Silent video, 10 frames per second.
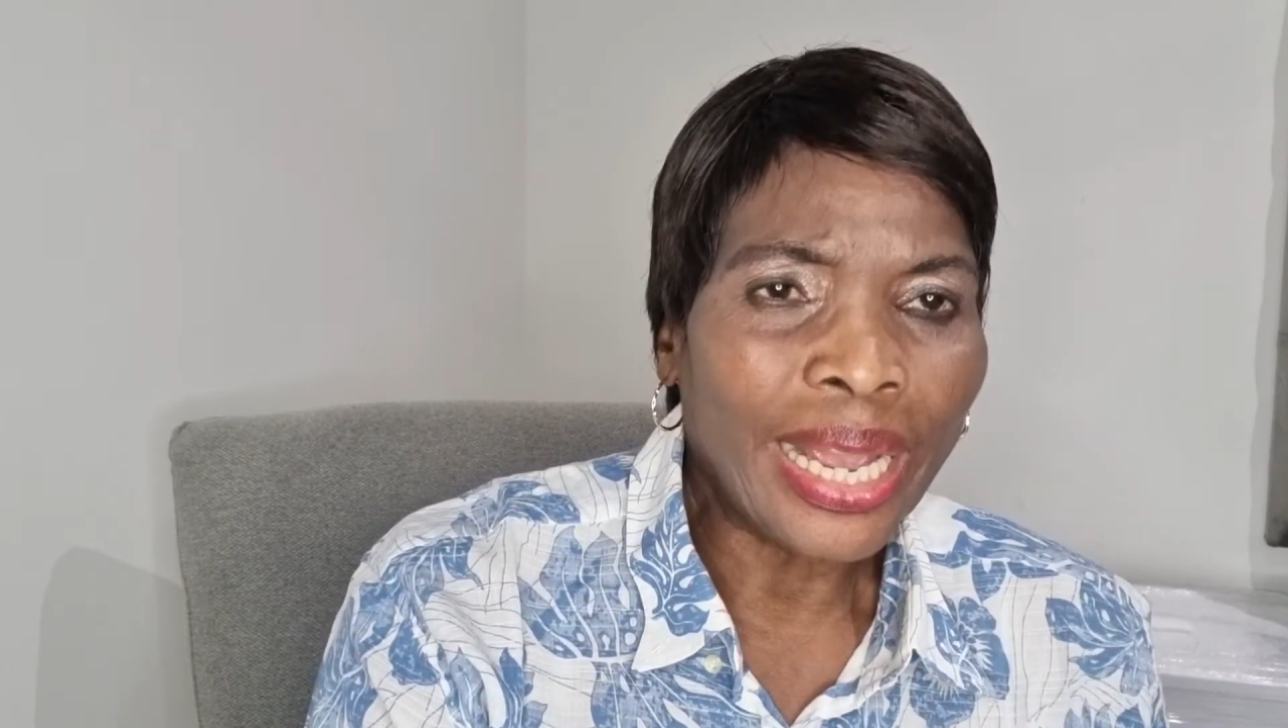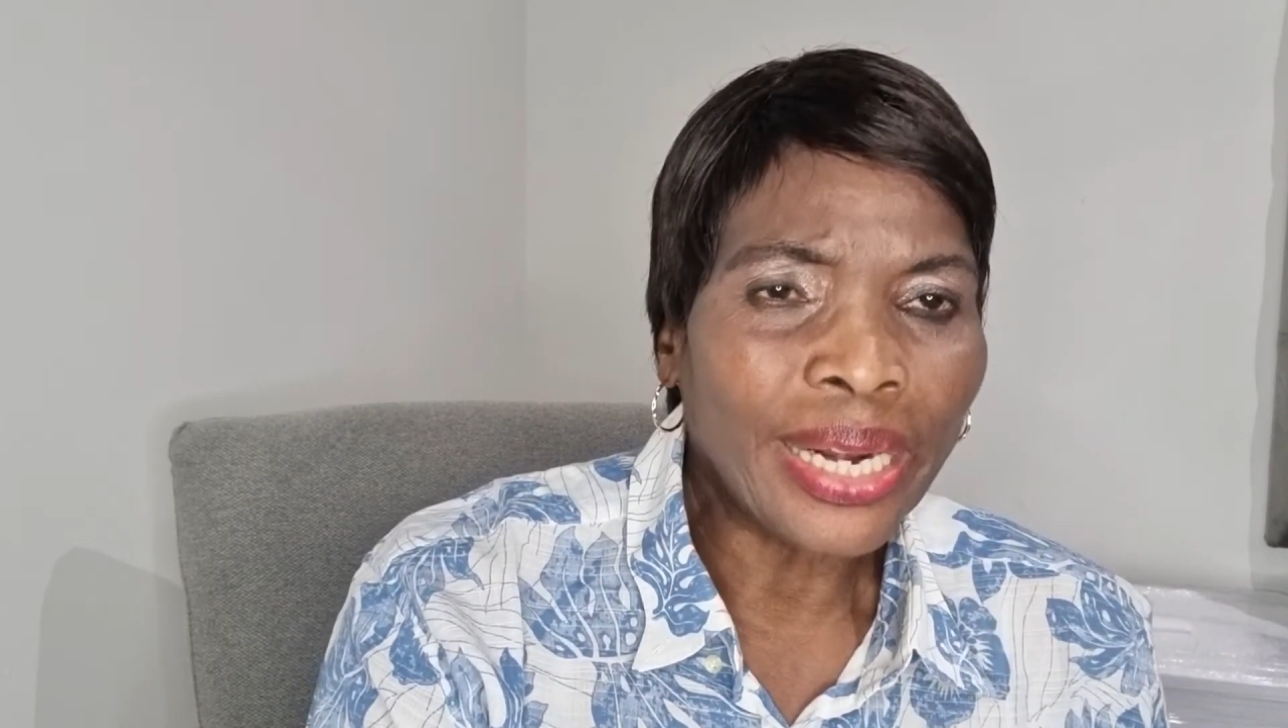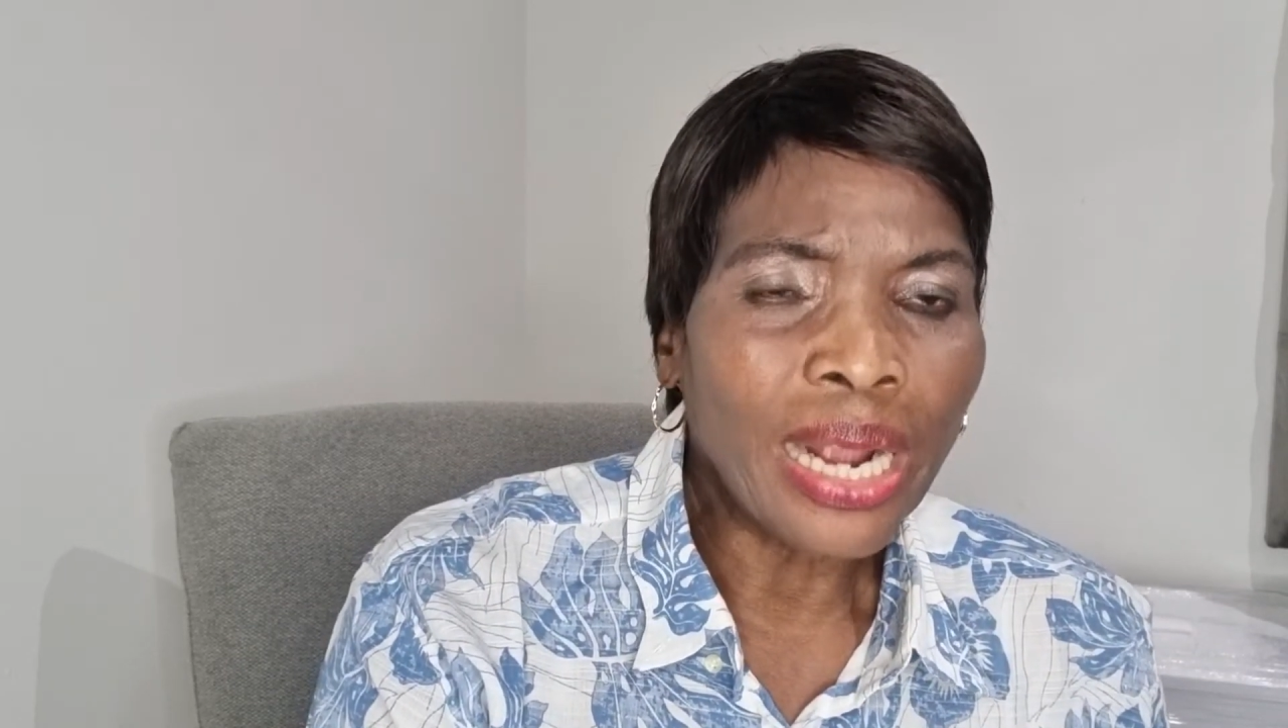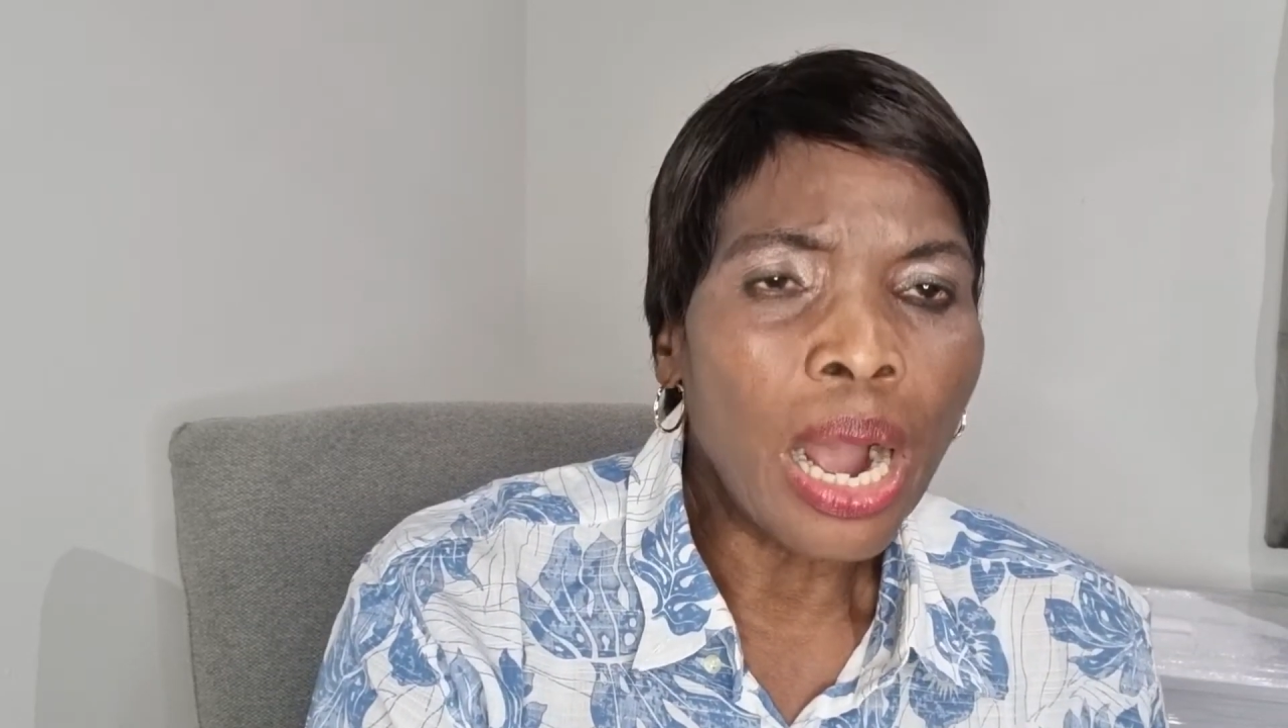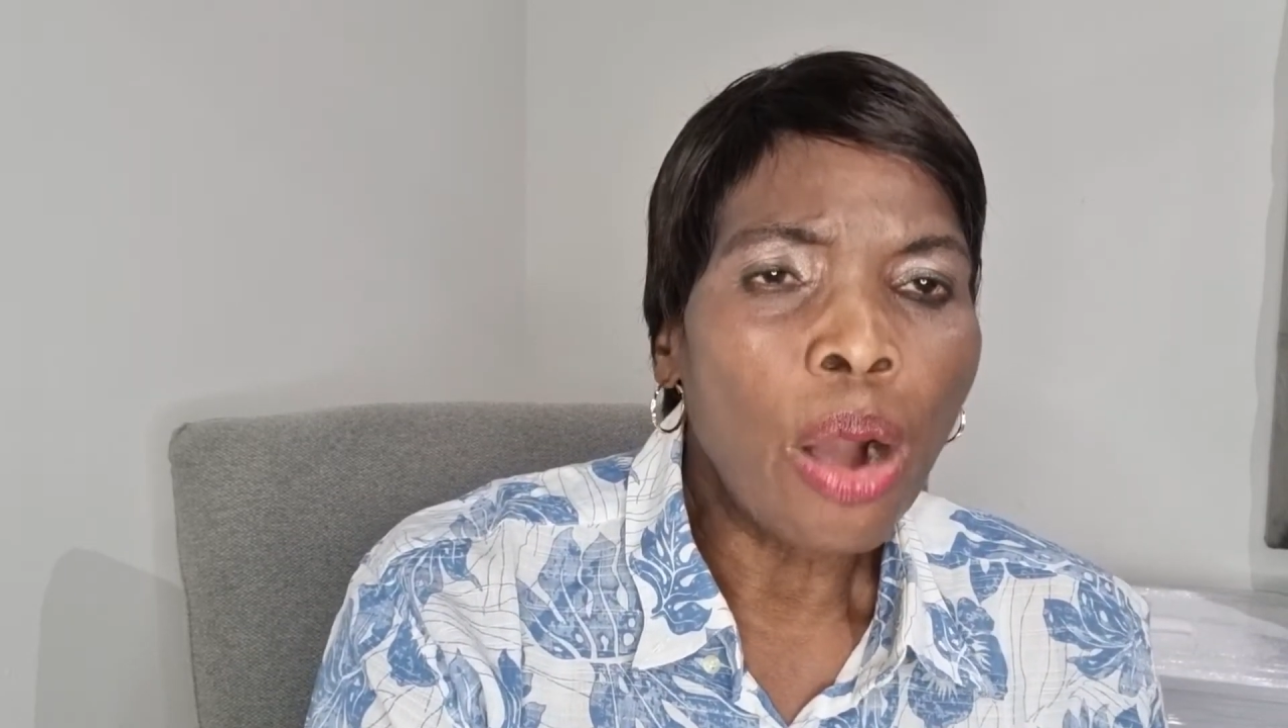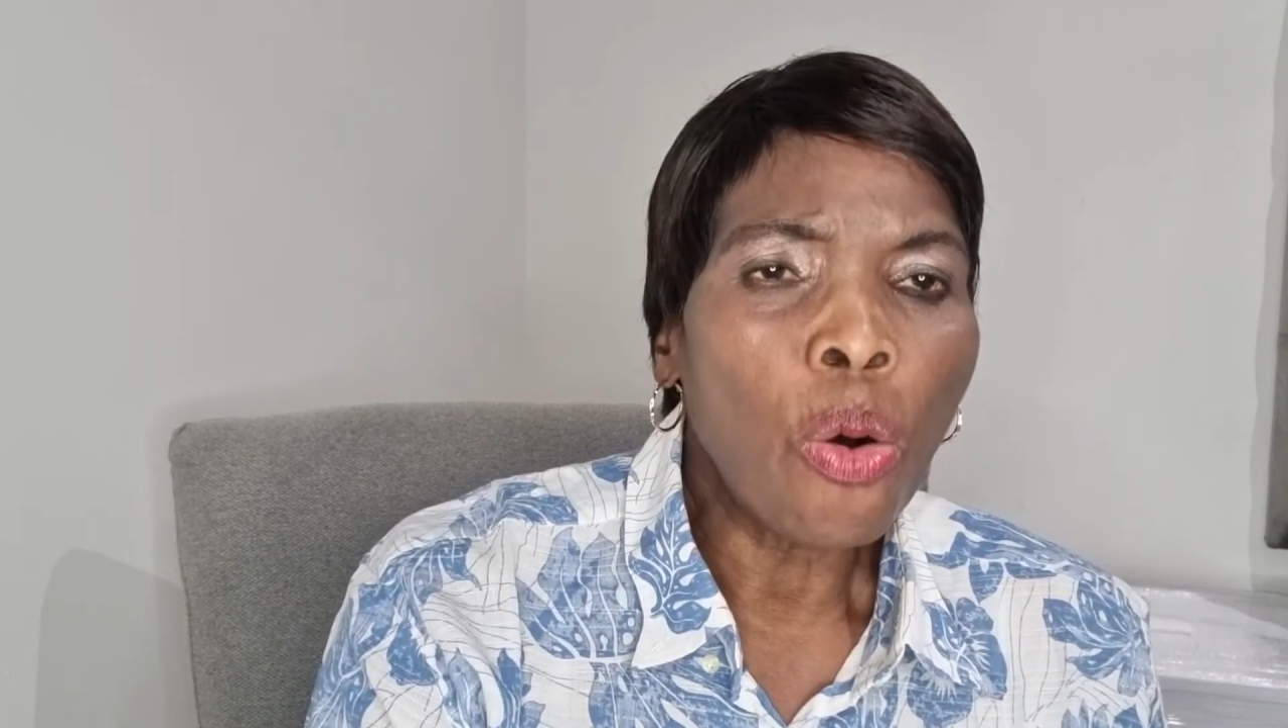area